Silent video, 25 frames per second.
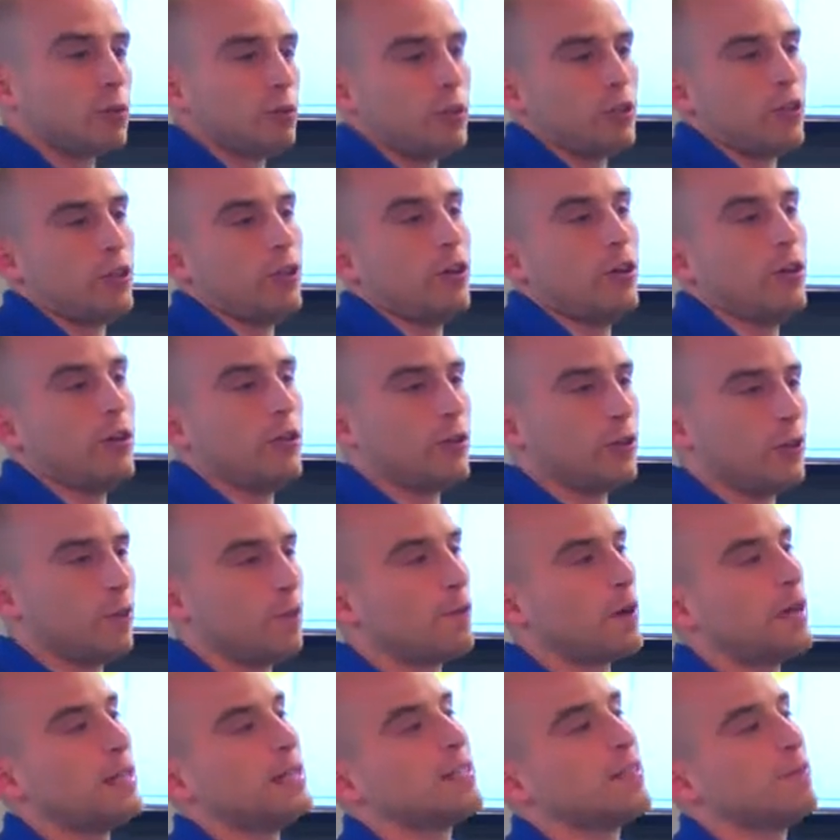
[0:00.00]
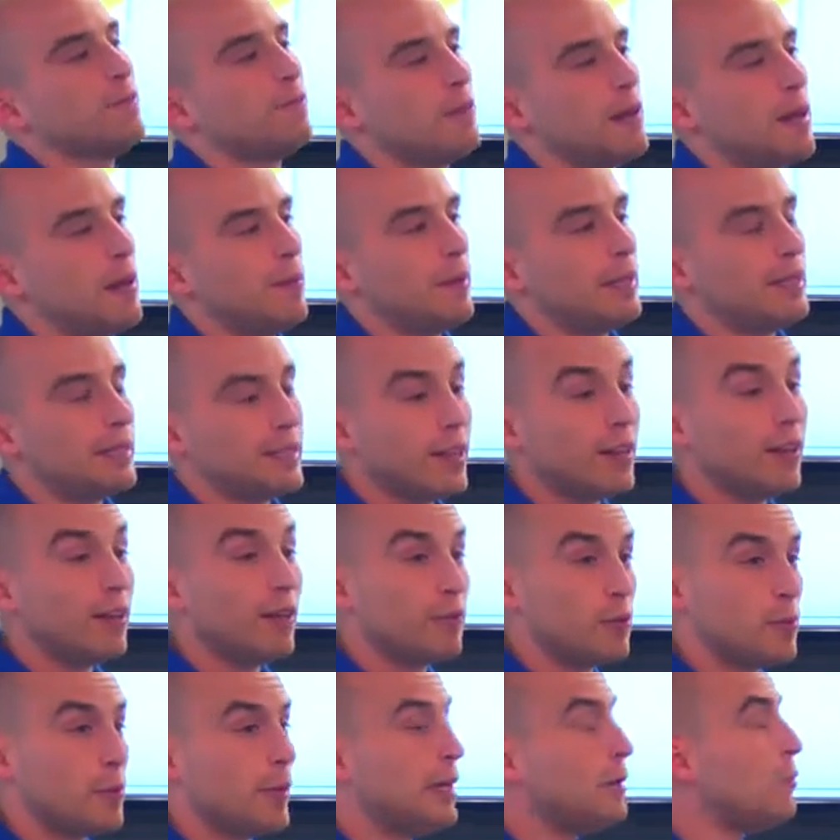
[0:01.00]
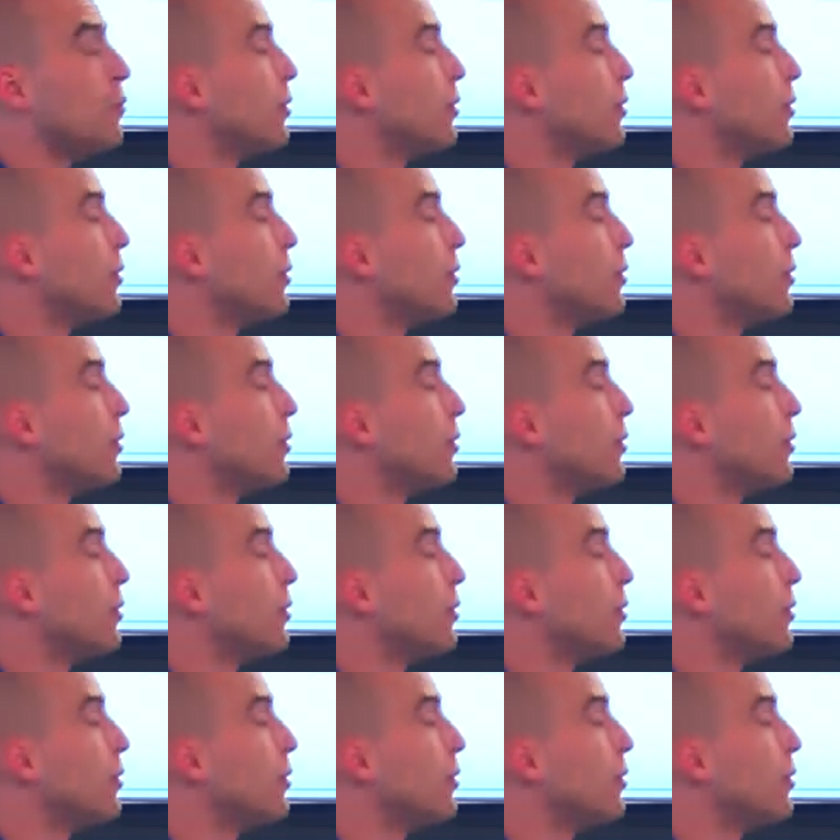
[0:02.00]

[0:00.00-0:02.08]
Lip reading: with their friends and family, tell everybody